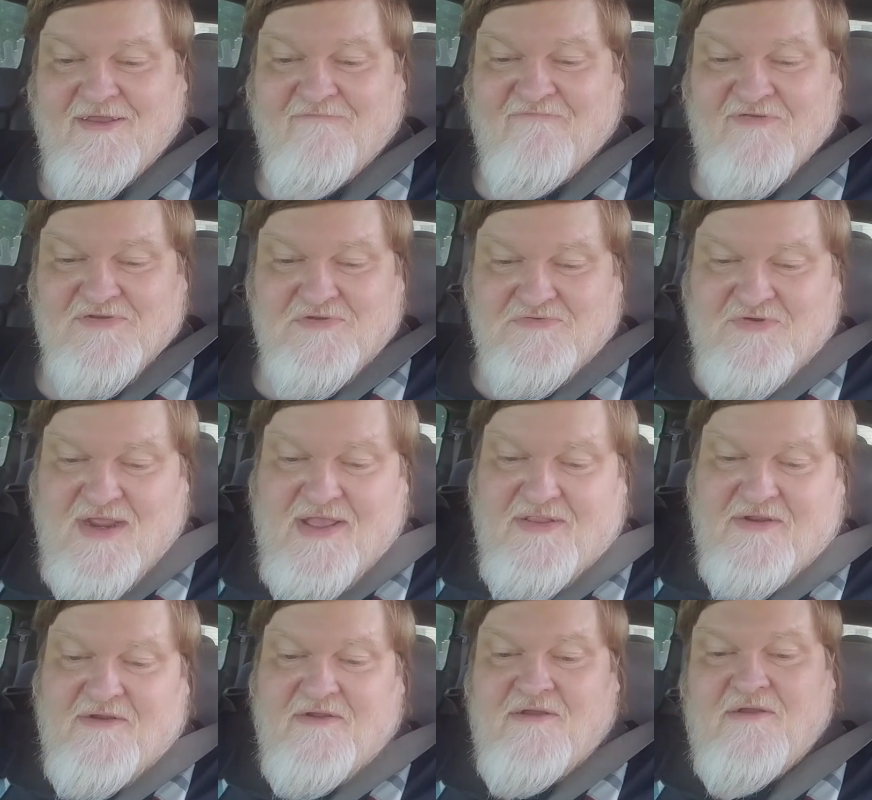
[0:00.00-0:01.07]
official
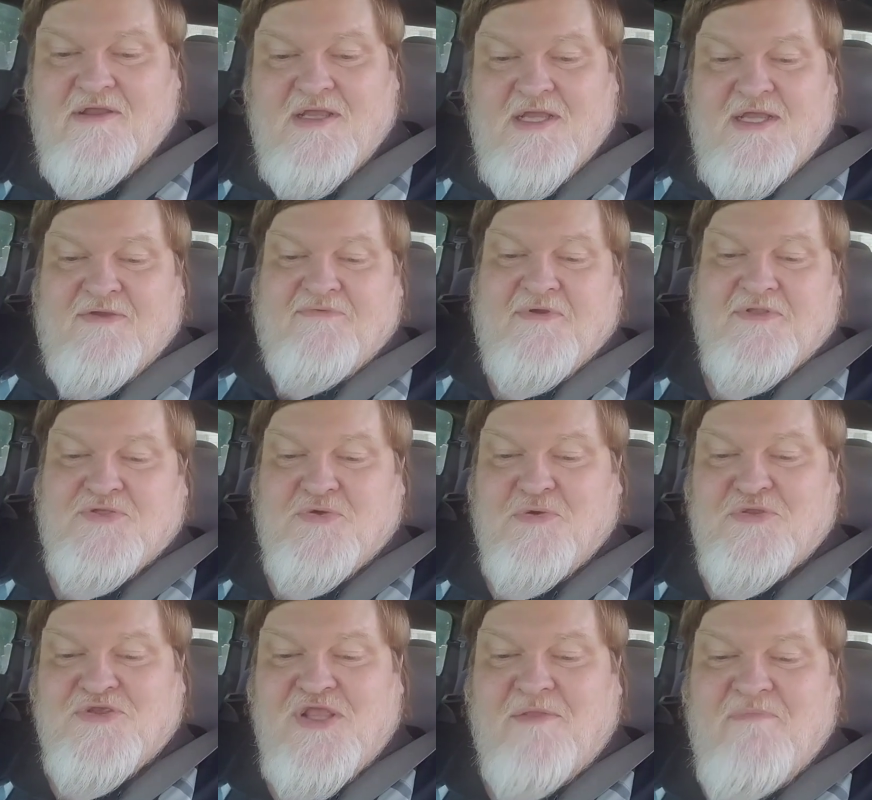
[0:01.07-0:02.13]
trailer for
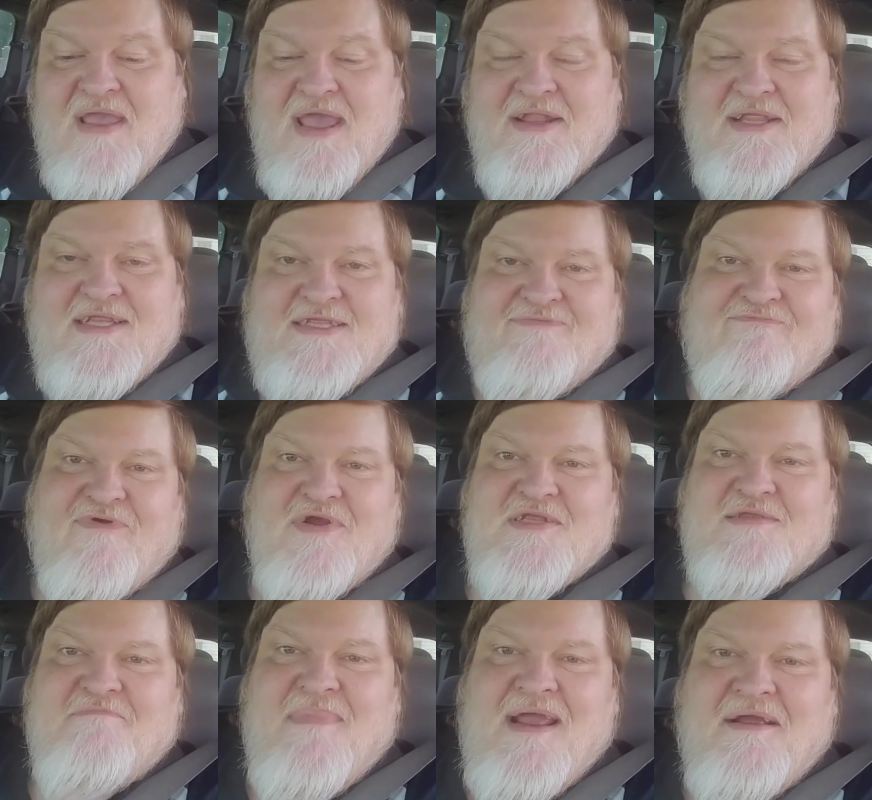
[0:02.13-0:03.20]
Georgie and Mandy's
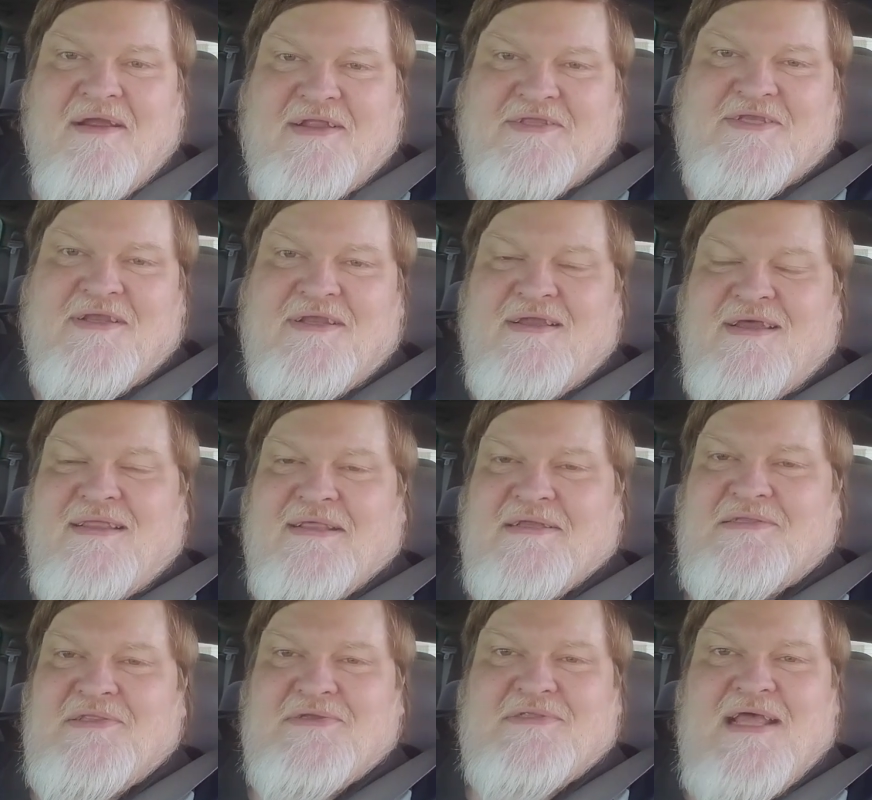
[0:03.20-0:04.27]
First Marriage.
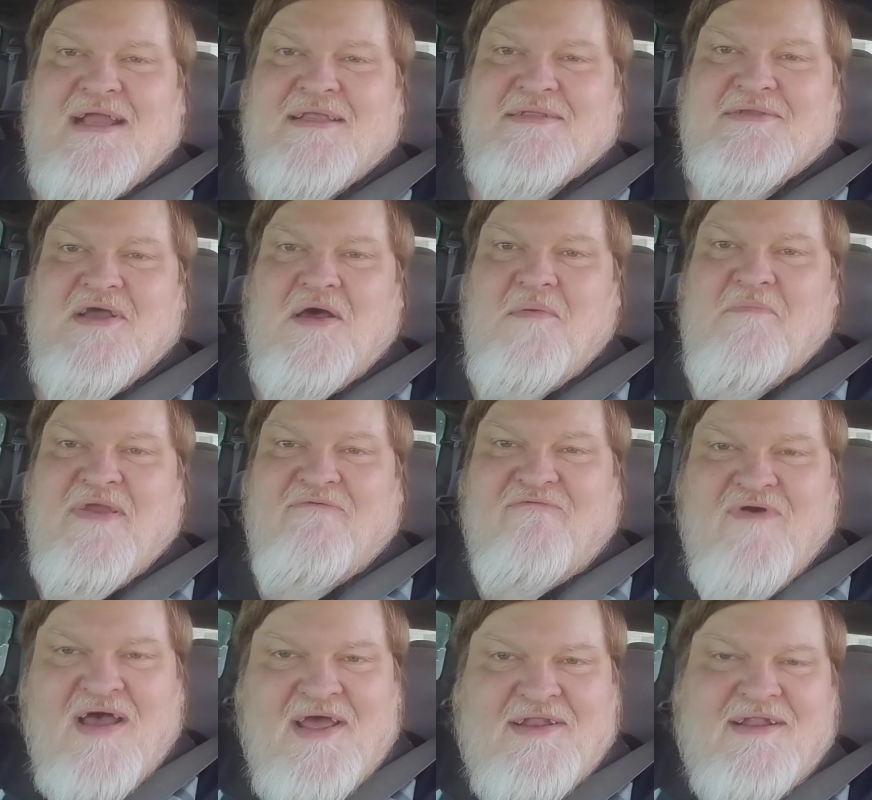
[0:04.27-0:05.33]
This looks like it's going to be
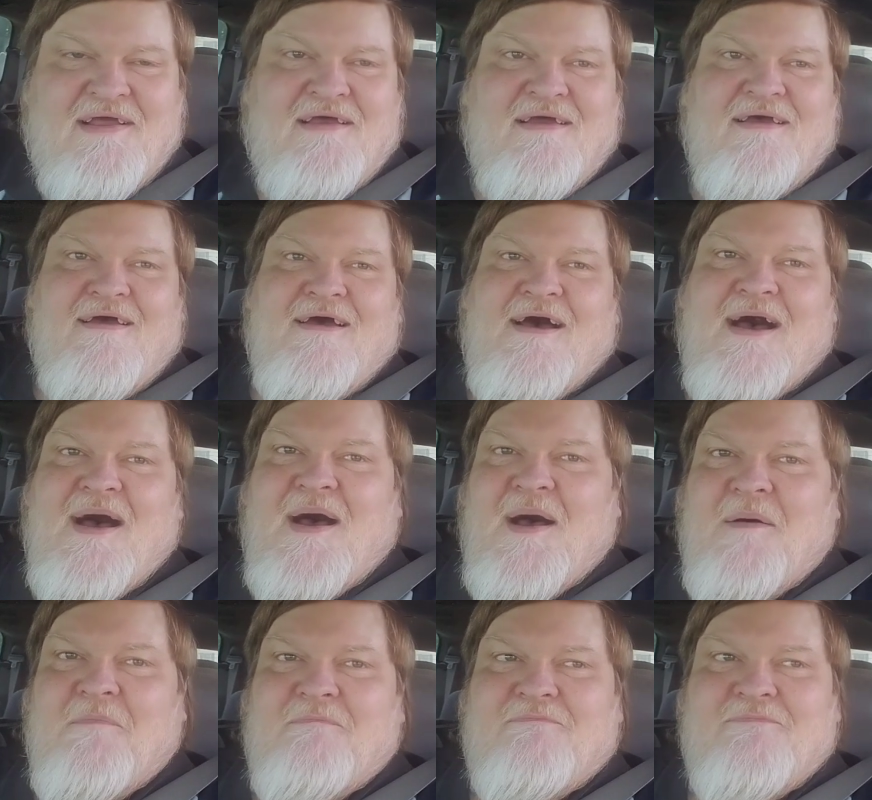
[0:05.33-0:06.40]
fun.
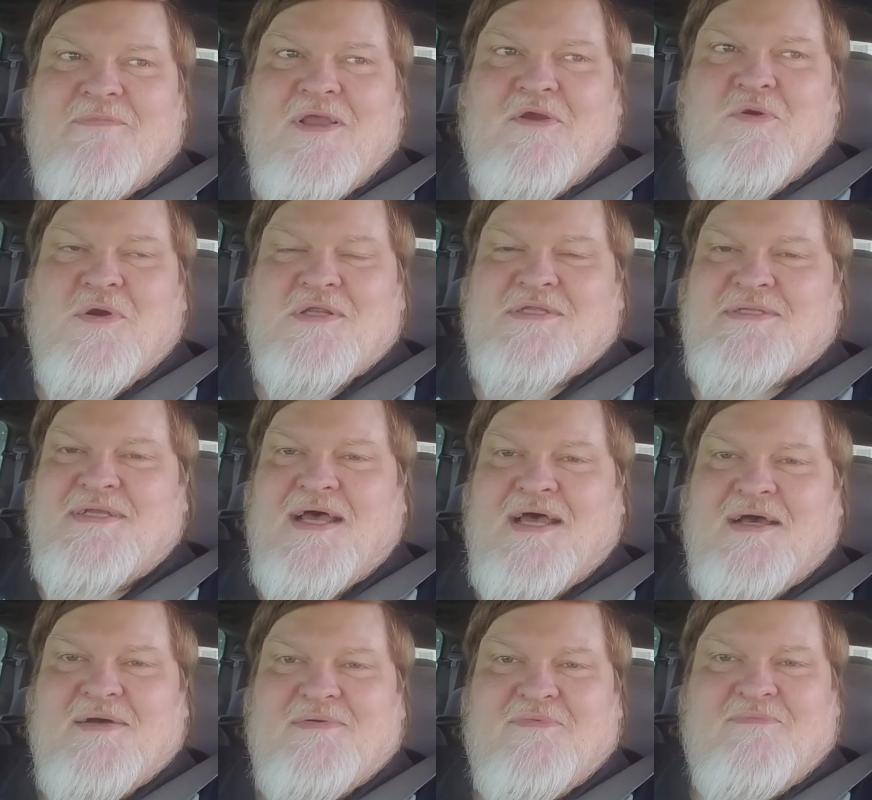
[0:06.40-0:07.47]
Of course,
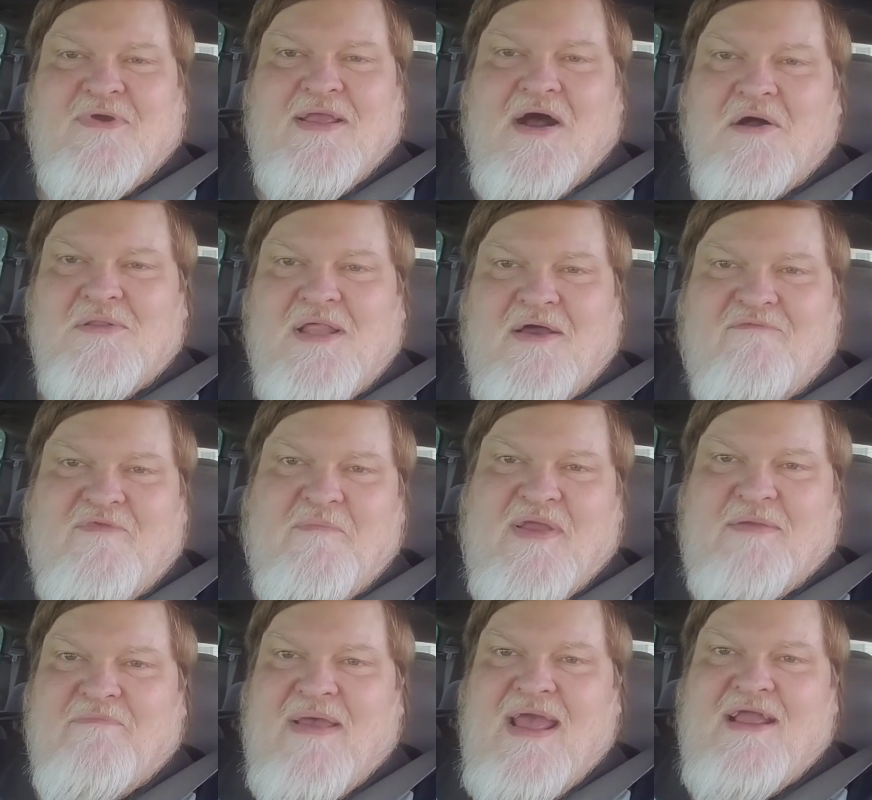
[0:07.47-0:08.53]
we all love the
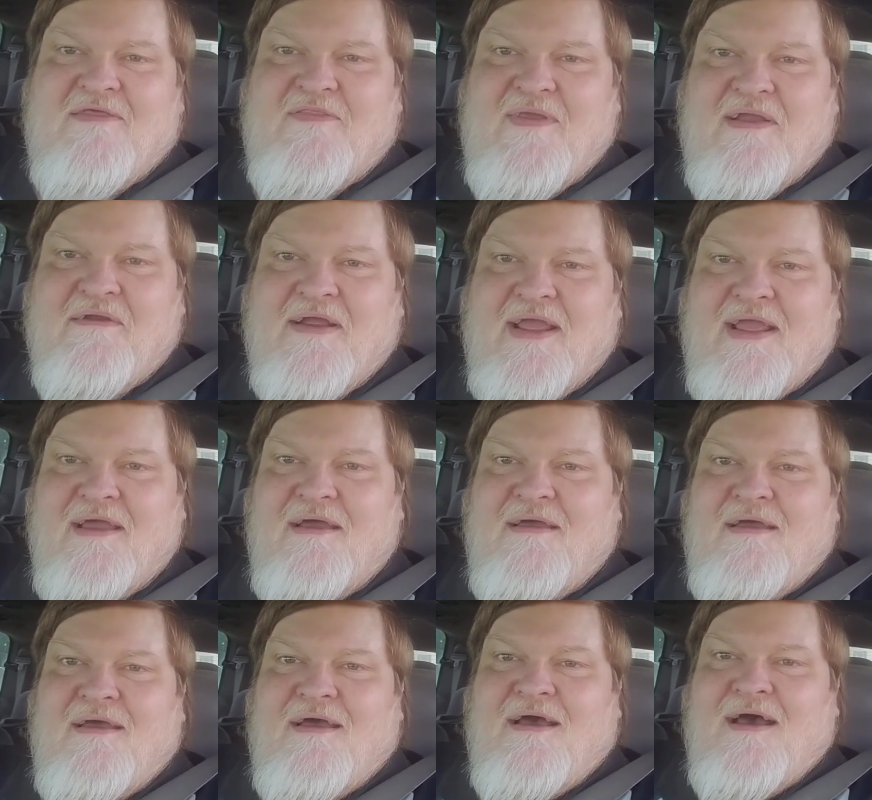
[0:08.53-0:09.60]
Big Bang Theory.
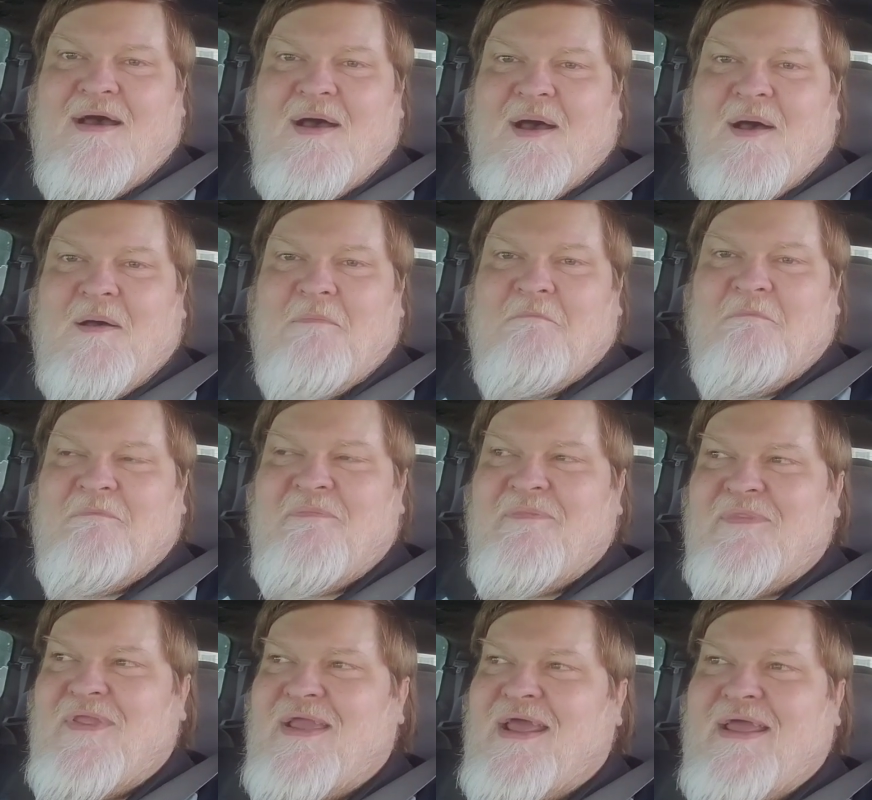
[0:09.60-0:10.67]

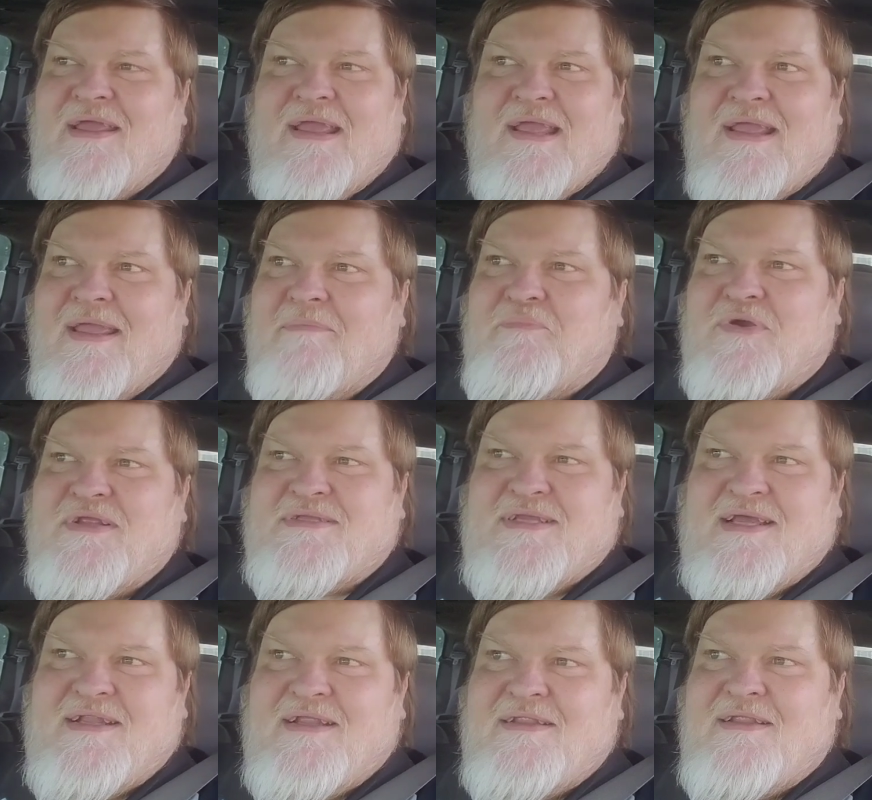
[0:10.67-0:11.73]
It
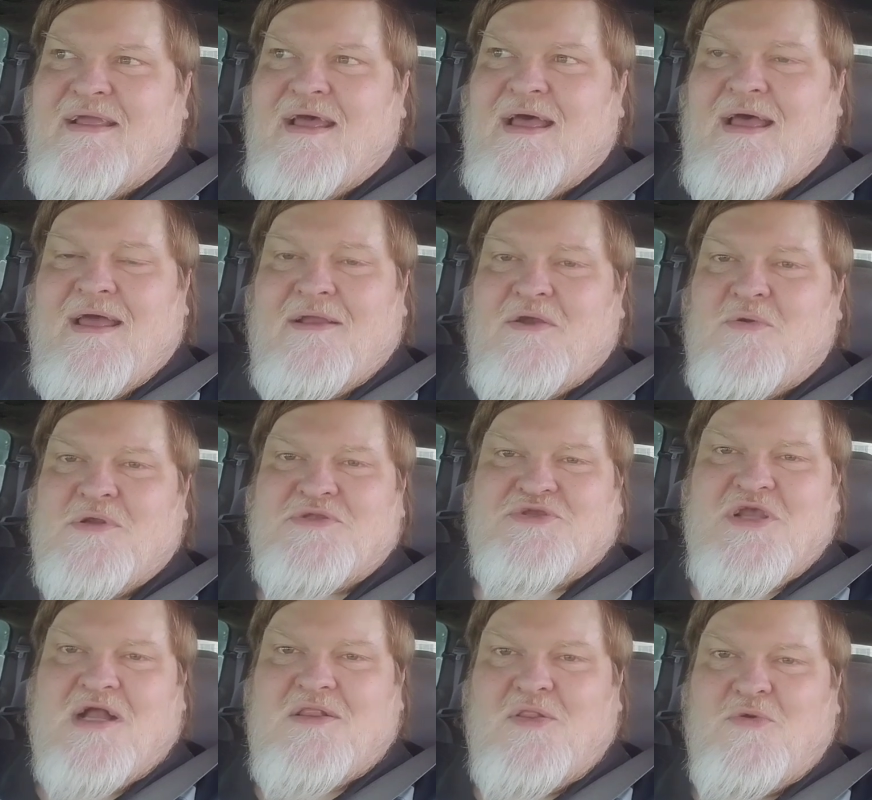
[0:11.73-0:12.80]
presented, of course,
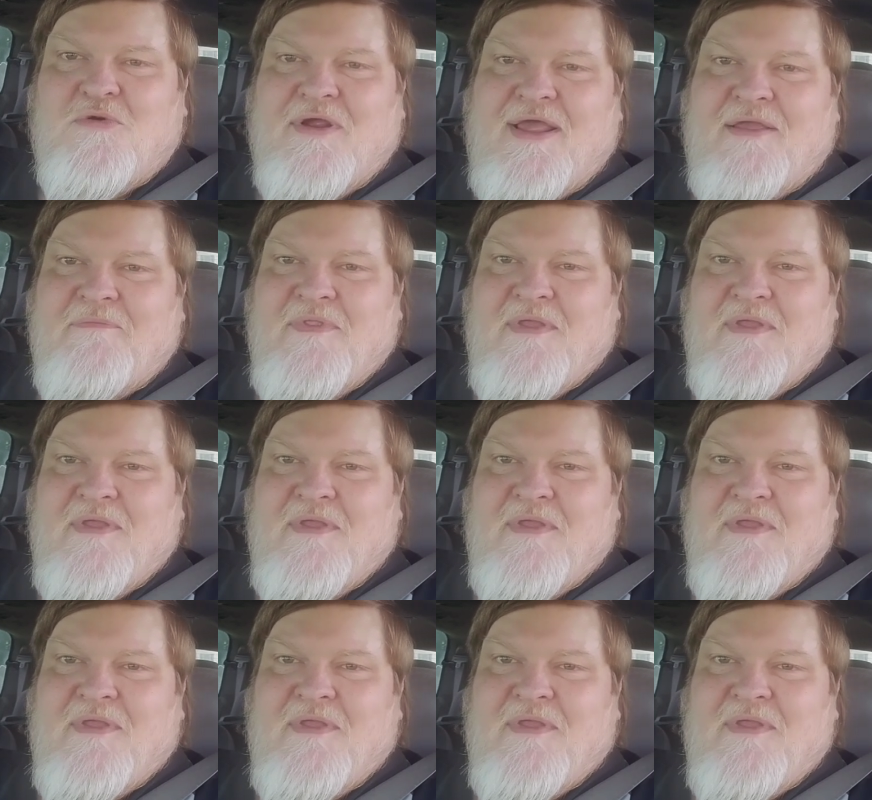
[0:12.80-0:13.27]
Chuck Lorre,